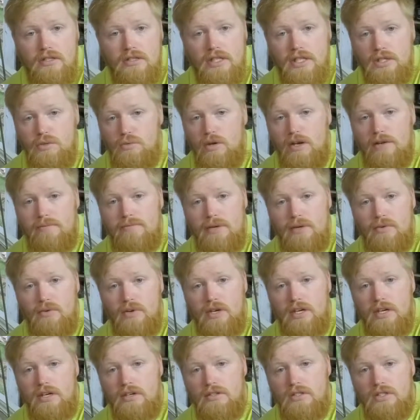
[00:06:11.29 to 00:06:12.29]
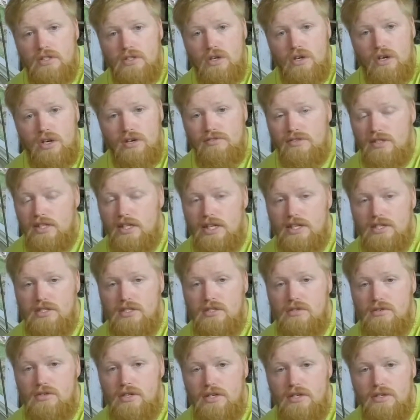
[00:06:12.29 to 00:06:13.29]
That's what I've been running on this car for the last
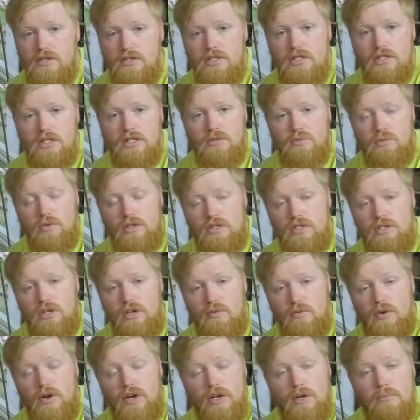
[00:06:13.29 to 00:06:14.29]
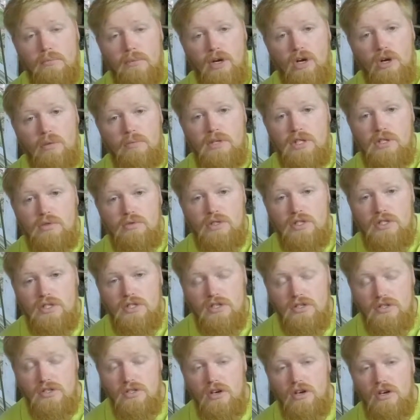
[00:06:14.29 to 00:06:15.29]
2 years. That's what I started running on my
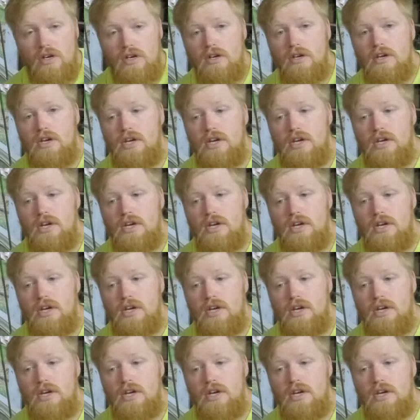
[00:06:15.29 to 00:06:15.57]
RB26 car.